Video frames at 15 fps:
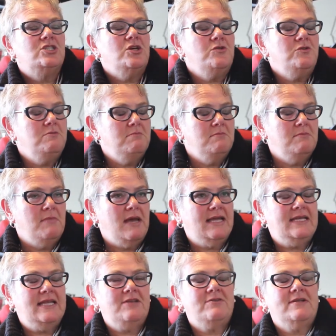are 2
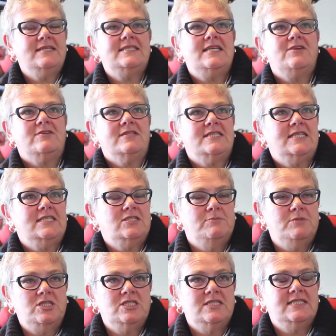main areas here at the
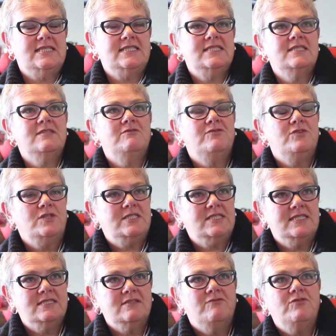distribution centre. The
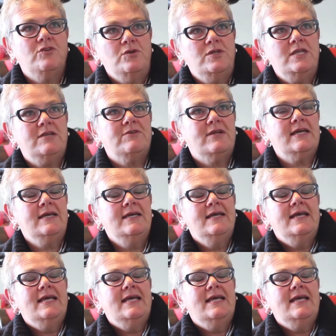first is the food area.